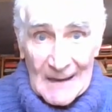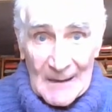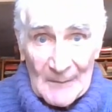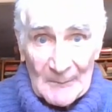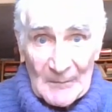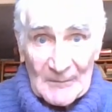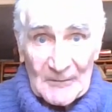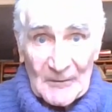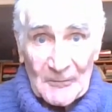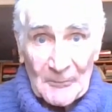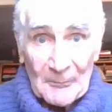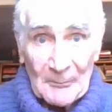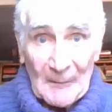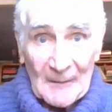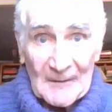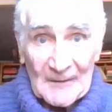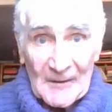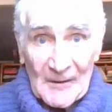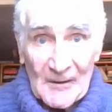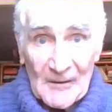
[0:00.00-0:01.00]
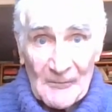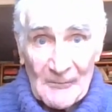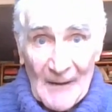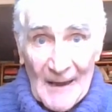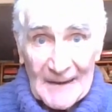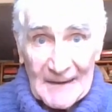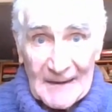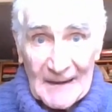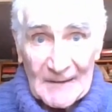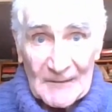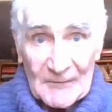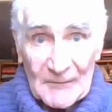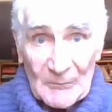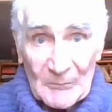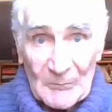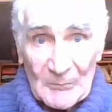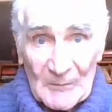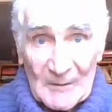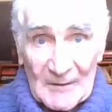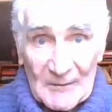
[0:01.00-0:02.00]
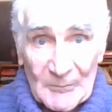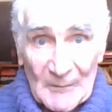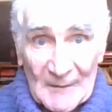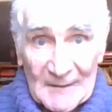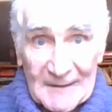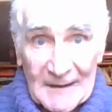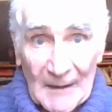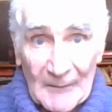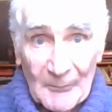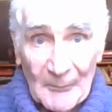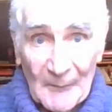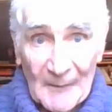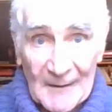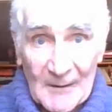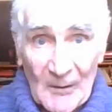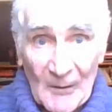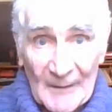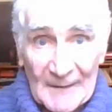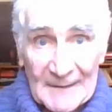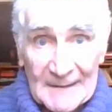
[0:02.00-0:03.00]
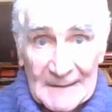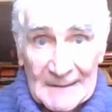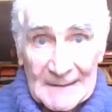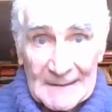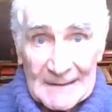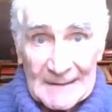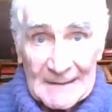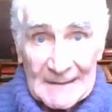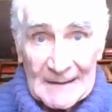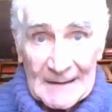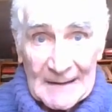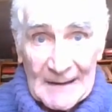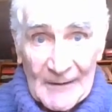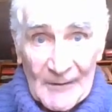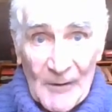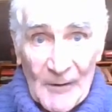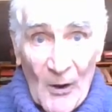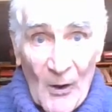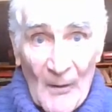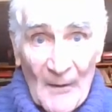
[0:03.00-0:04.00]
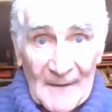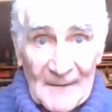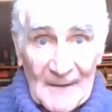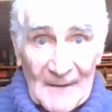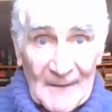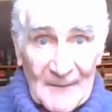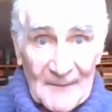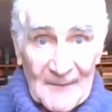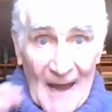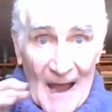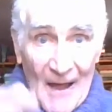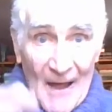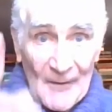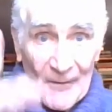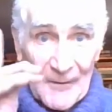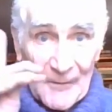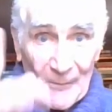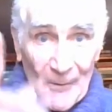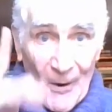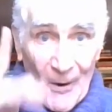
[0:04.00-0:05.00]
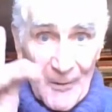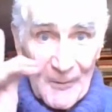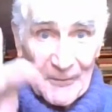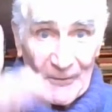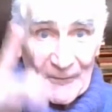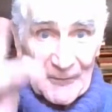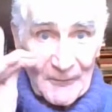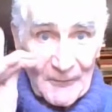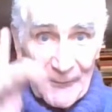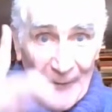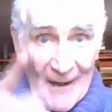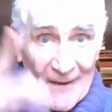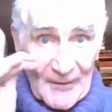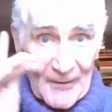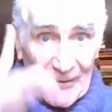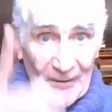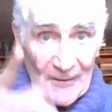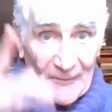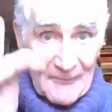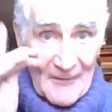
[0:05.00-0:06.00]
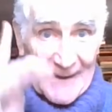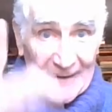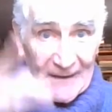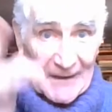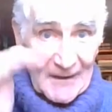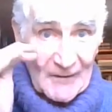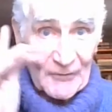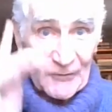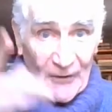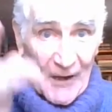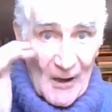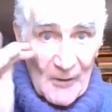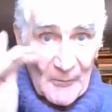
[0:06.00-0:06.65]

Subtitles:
But the spirit of the Vikings is what keeps me going, knowing that down the road the strength of the Vikings shall